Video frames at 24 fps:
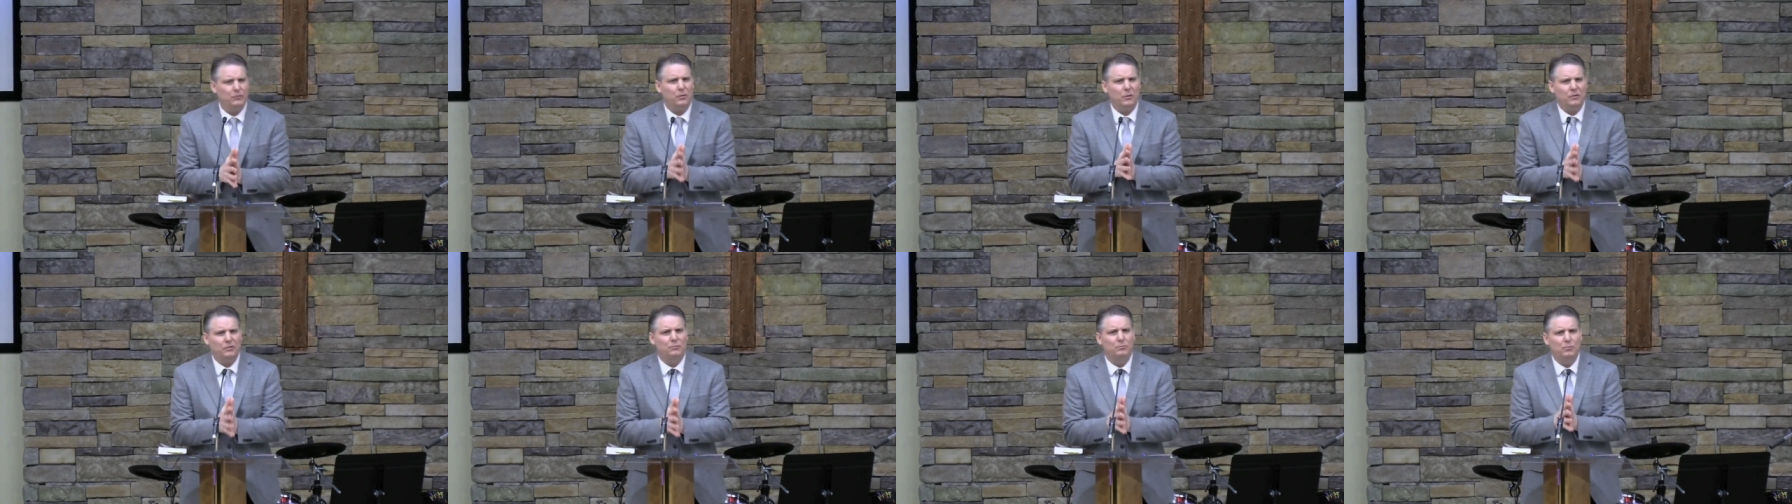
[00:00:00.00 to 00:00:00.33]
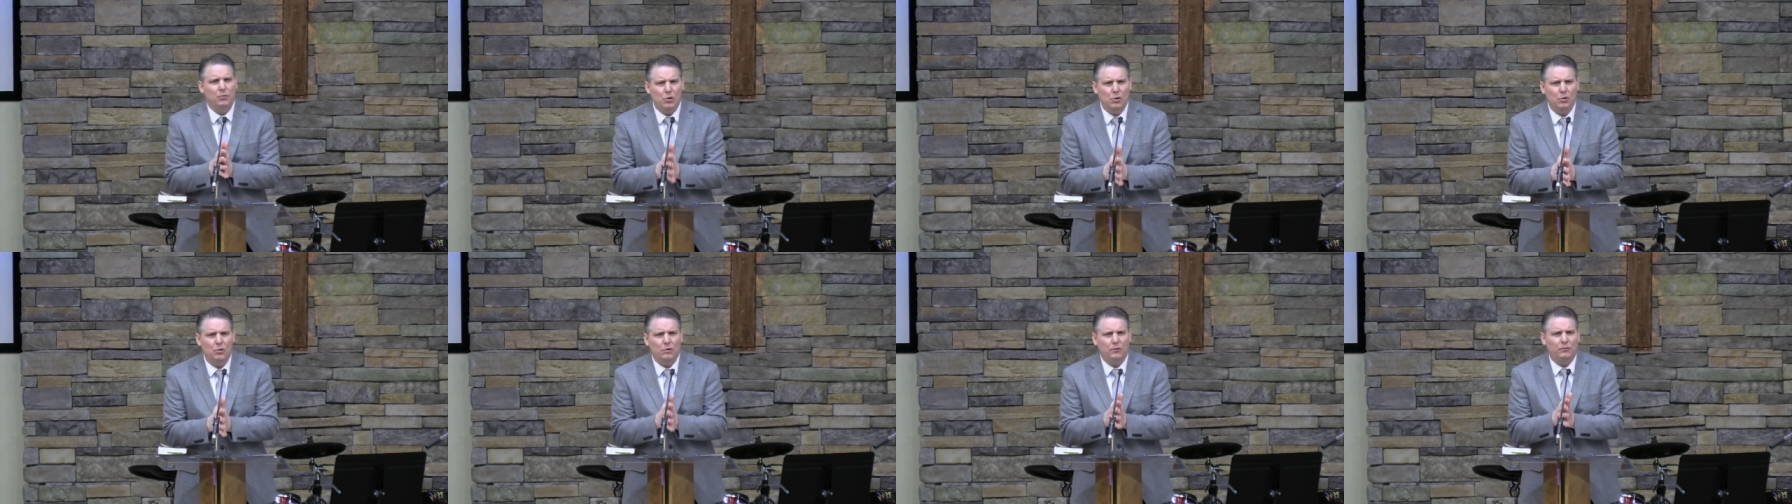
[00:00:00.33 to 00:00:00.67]
was
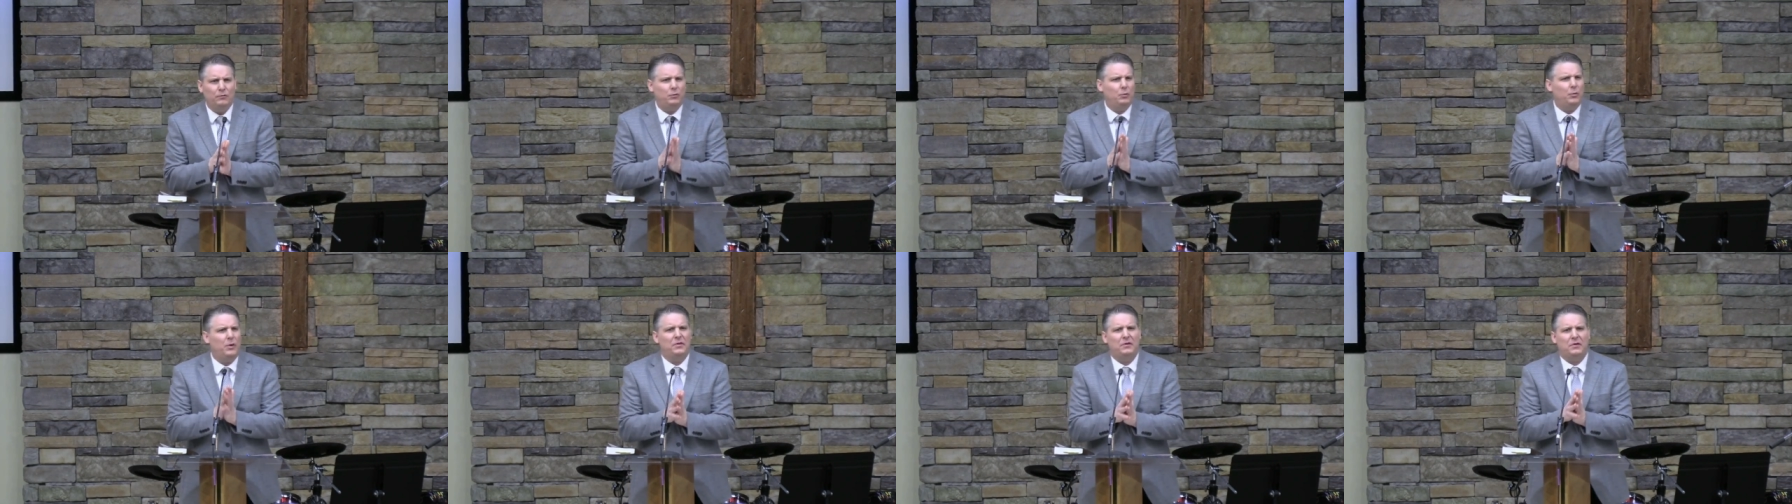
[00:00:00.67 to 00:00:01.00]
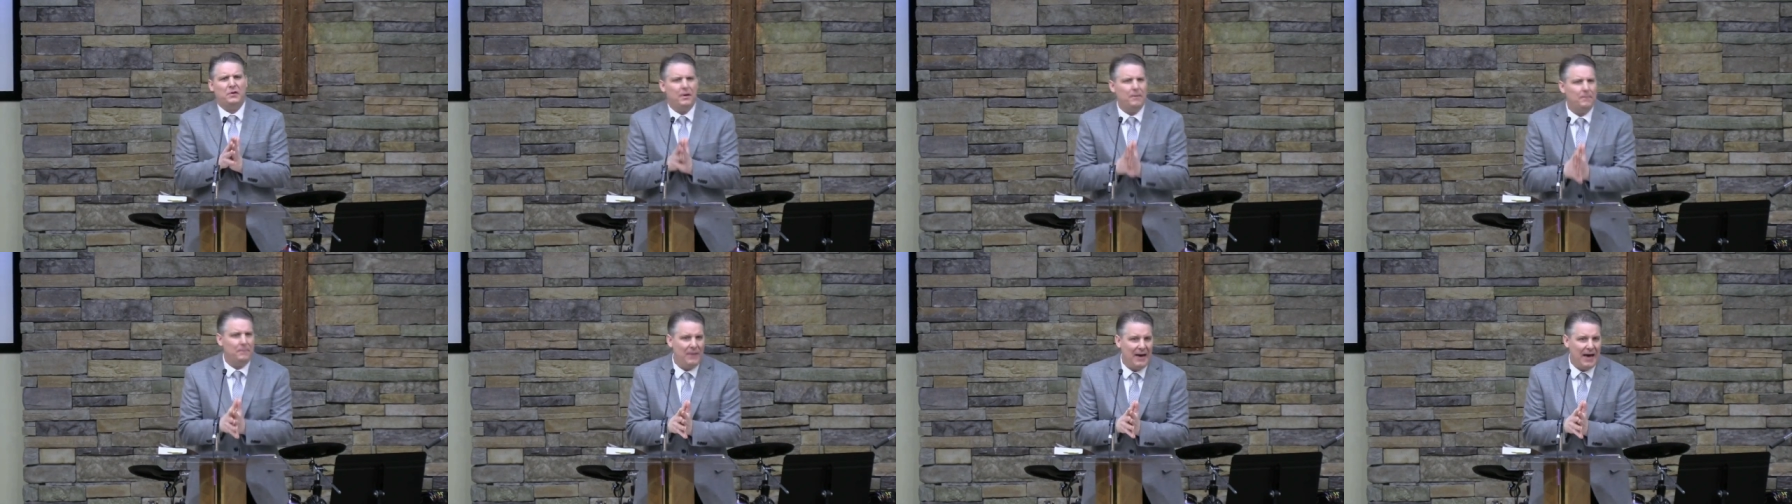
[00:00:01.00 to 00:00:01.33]
moved with
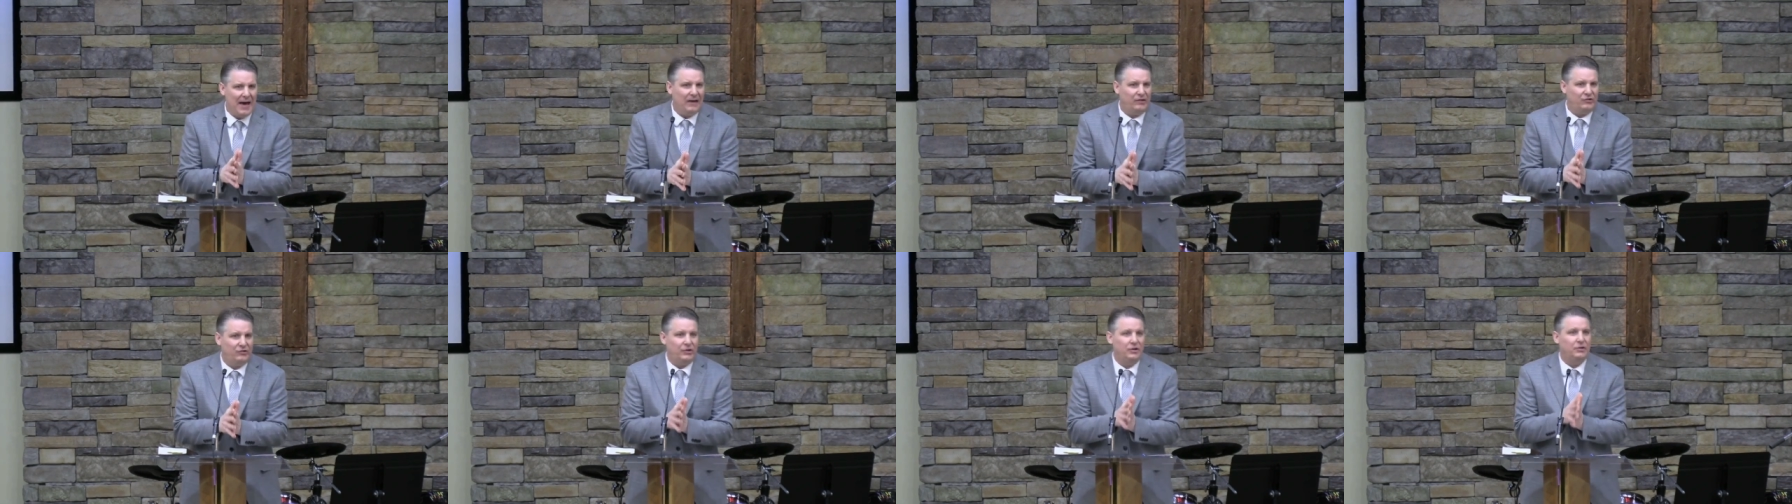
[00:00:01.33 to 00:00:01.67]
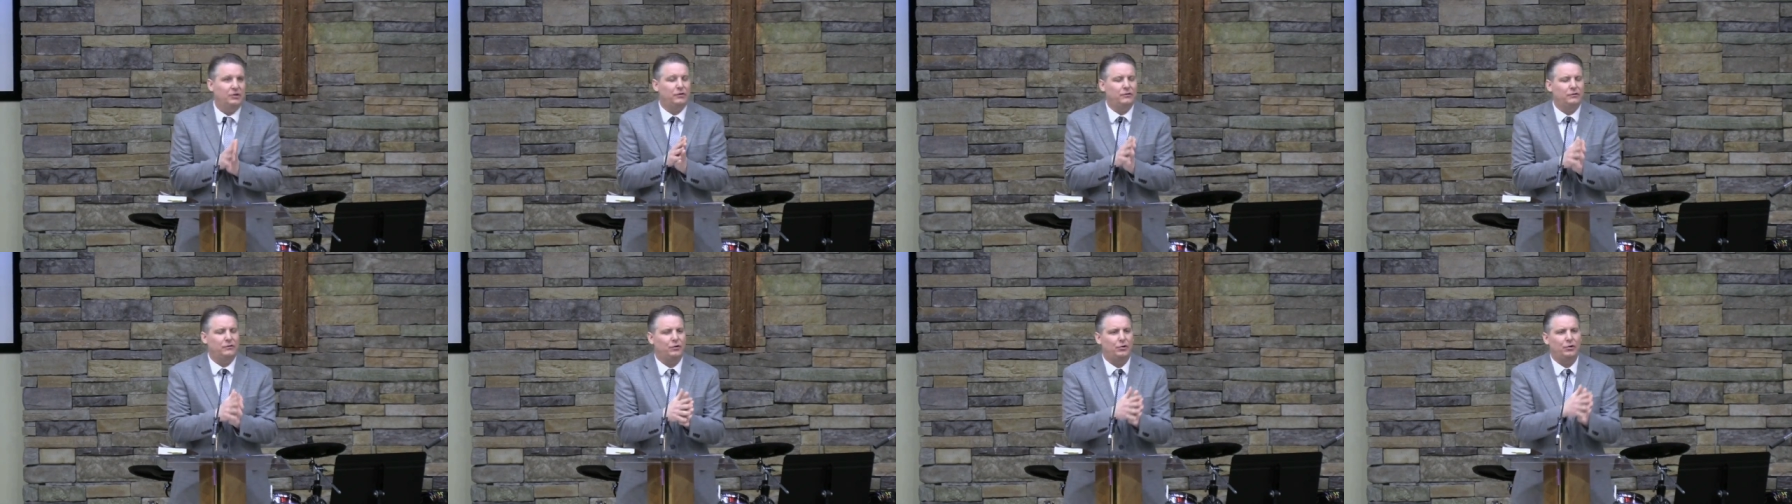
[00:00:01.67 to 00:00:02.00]
compassion
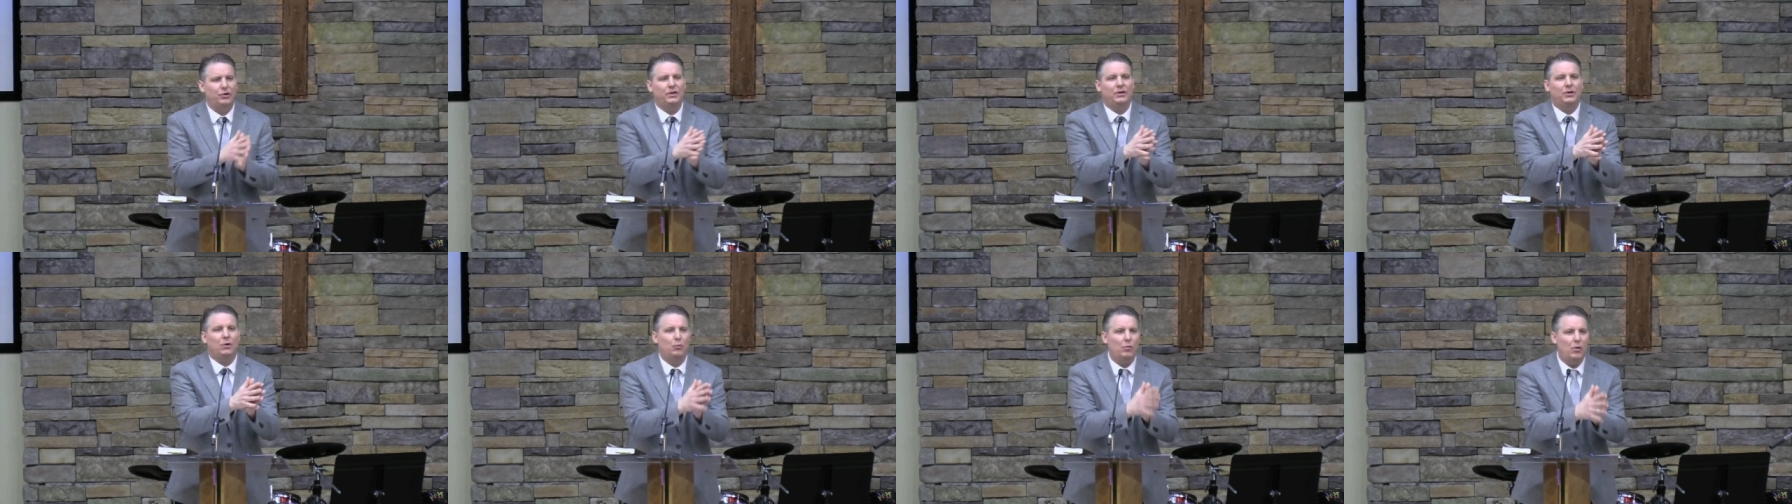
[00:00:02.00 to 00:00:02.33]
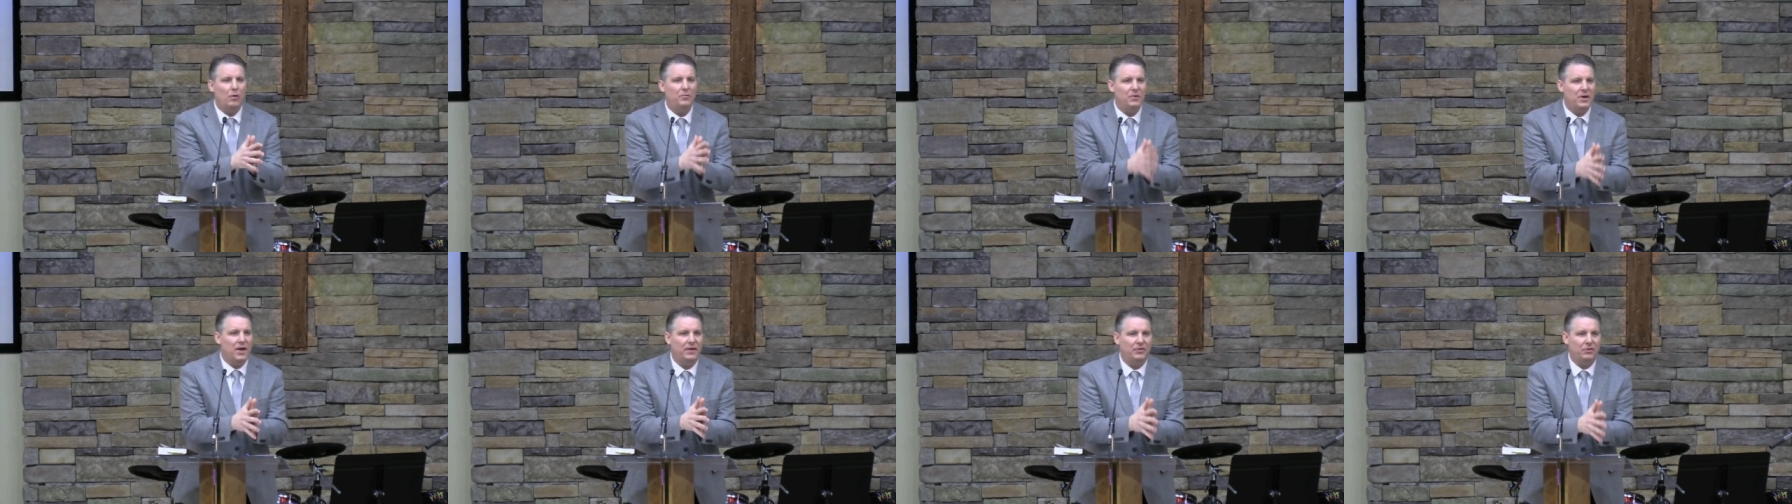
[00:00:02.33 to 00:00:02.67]
concerning the
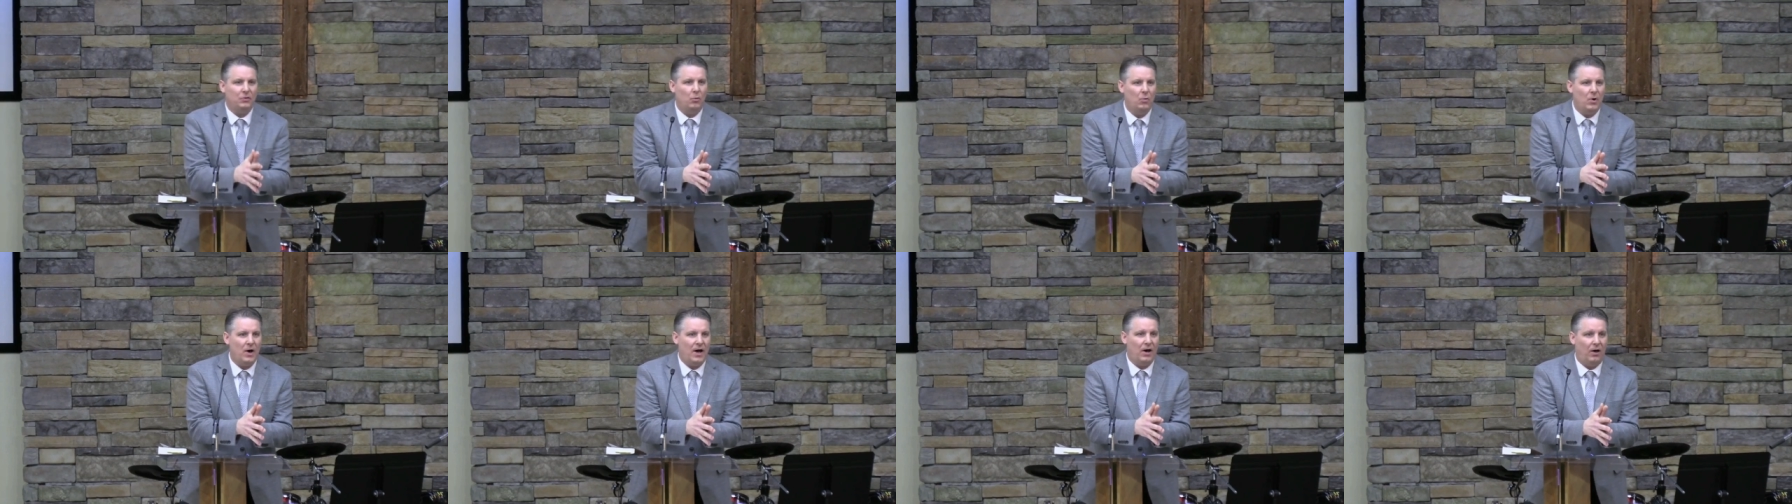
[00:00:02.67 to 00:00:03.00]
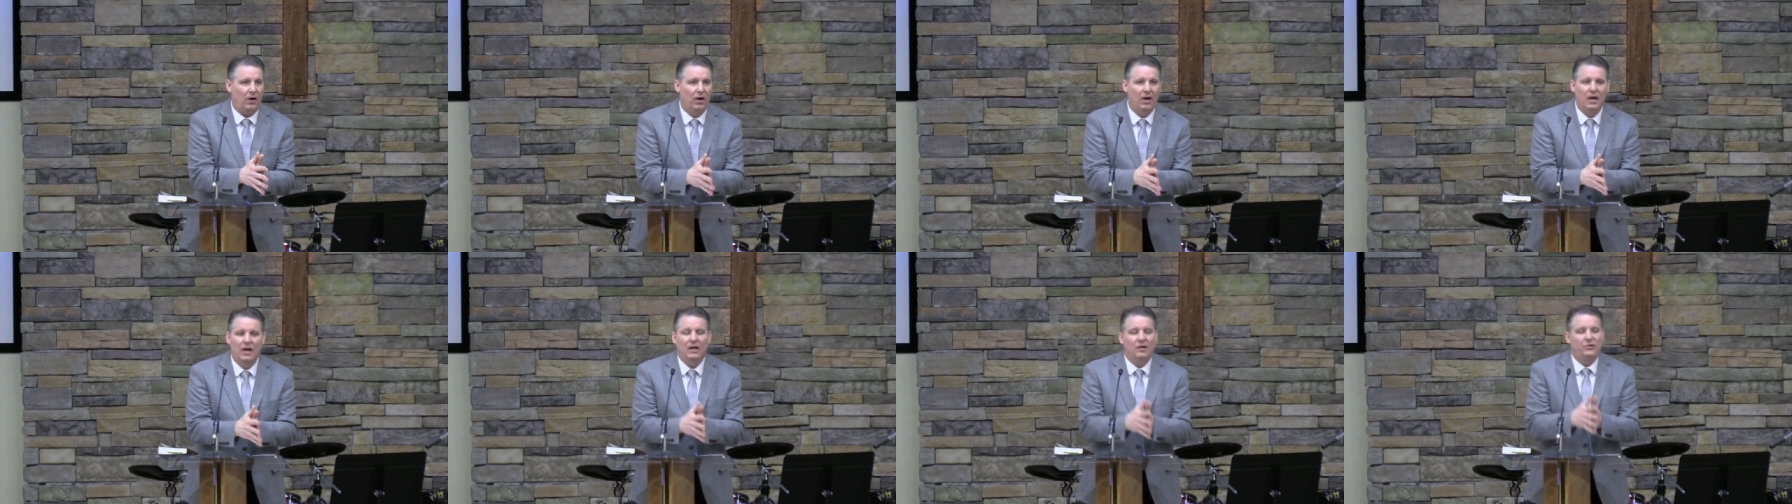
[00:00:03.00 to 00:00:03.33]
woman at the
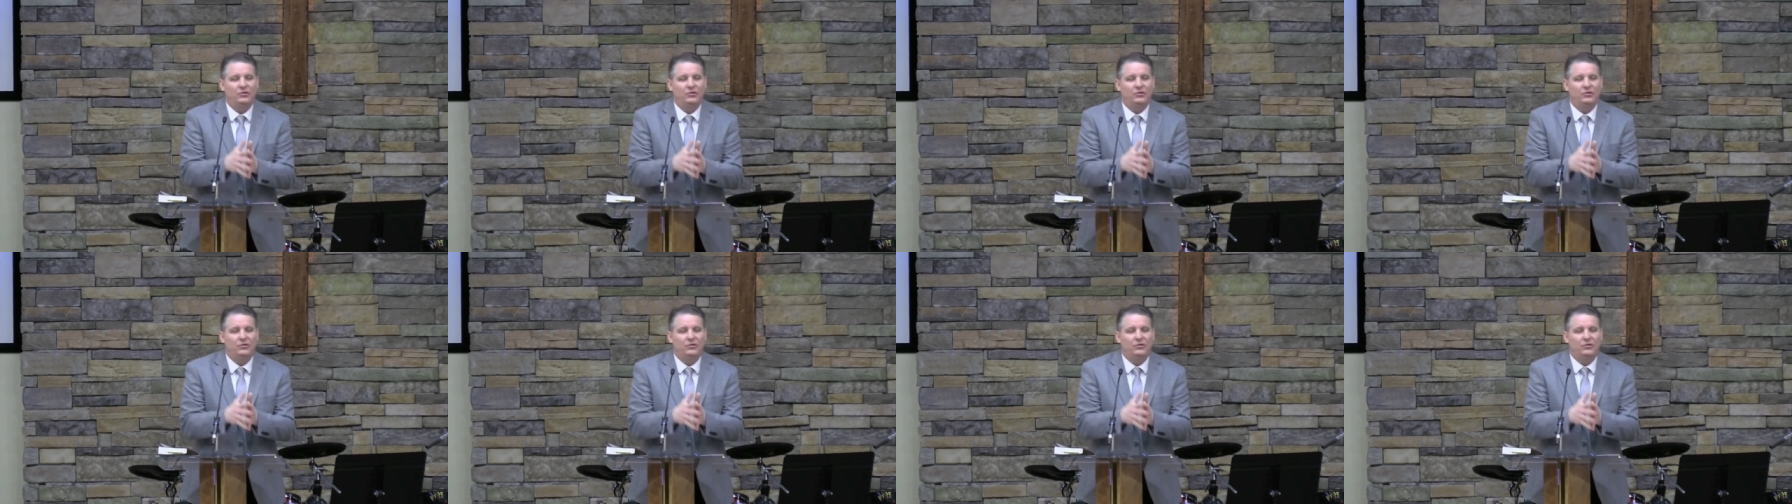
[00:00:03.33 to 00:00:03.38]
well.